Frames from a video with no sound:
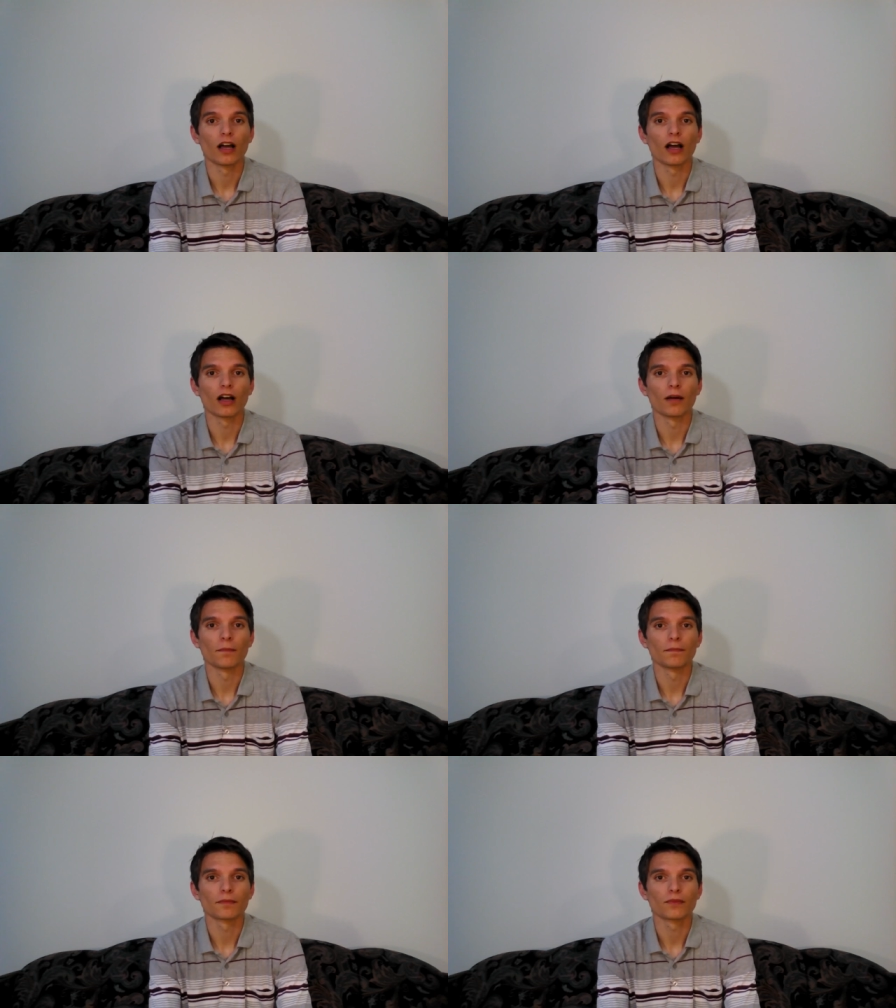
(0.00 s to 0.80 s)

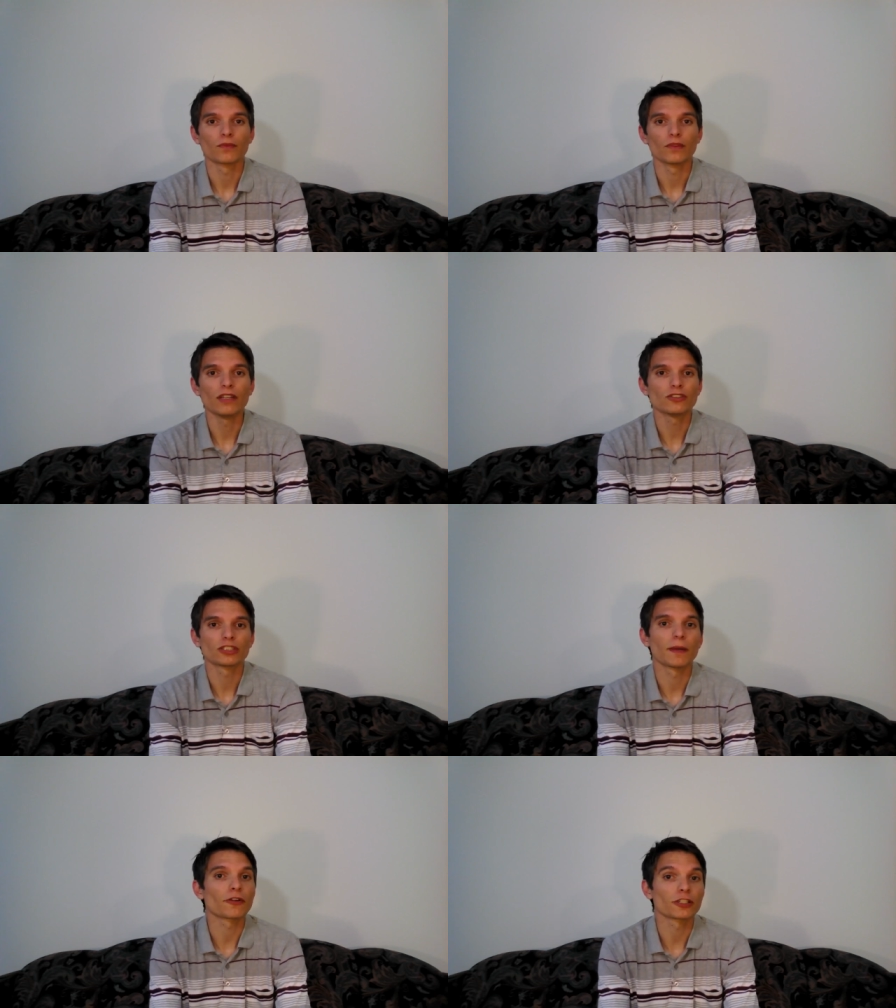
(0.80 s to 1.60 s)
um, even just
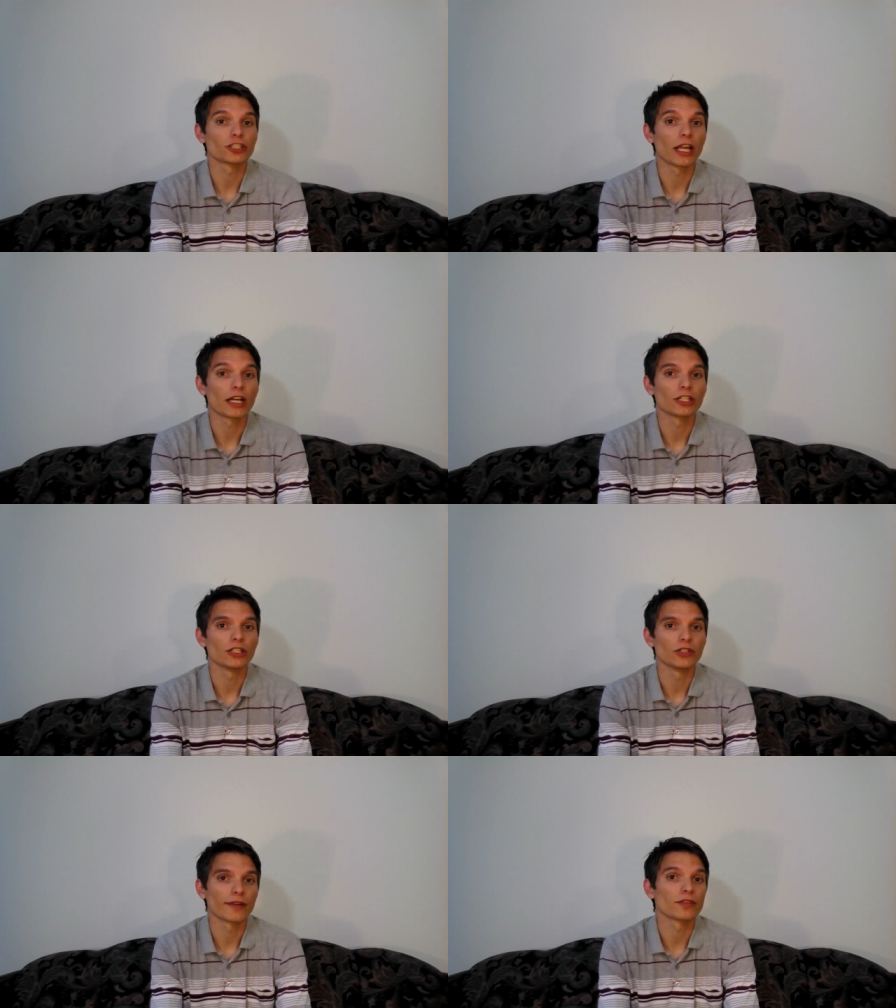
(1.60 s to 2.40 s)
about Christianity,
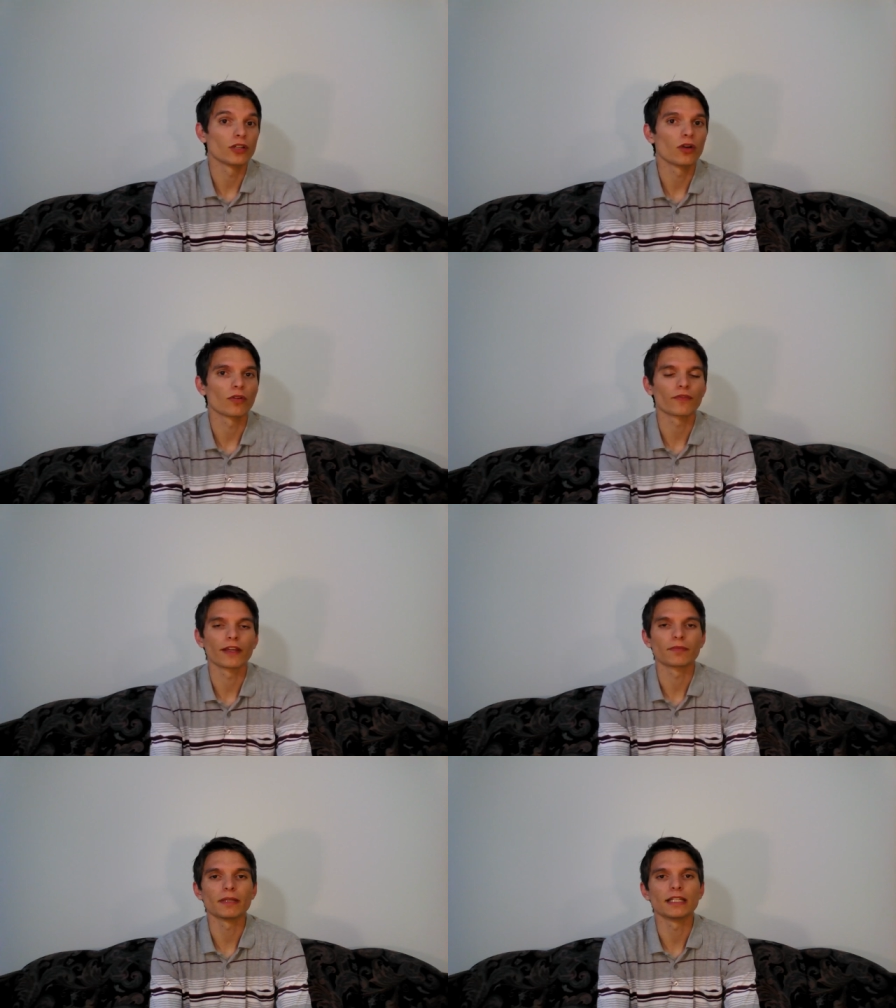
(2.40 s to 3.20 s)
you have to know what
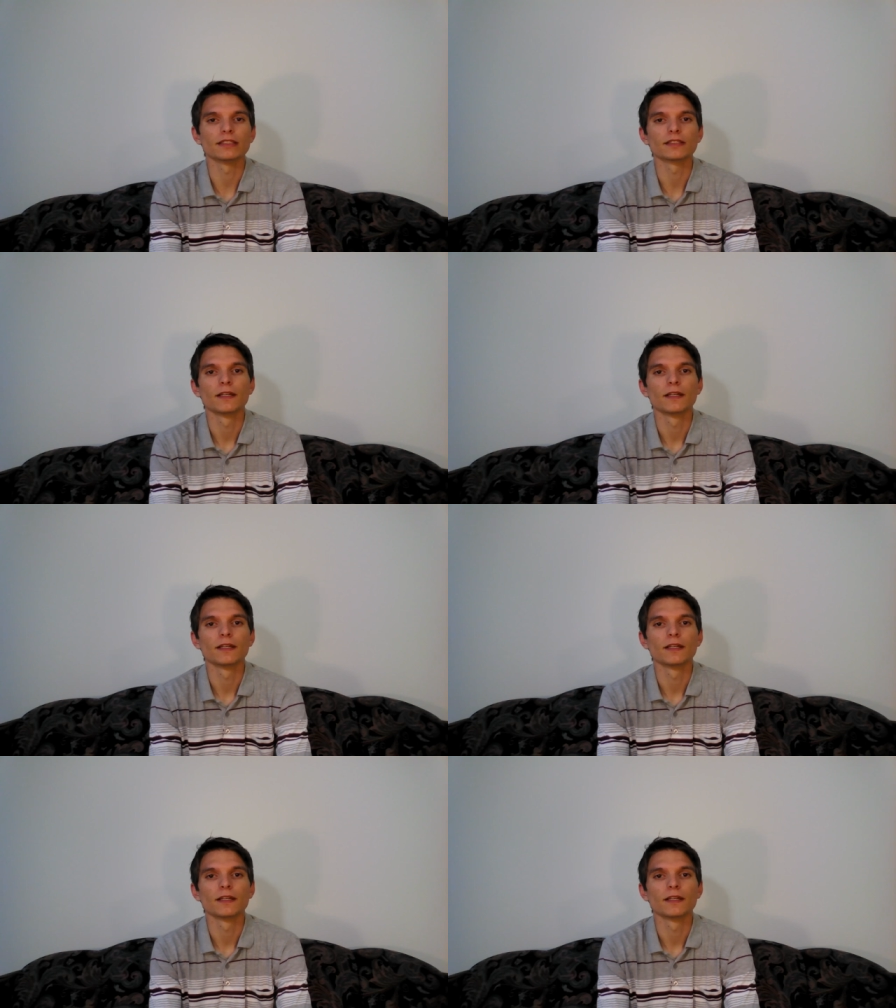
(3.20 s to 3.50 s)
faith means.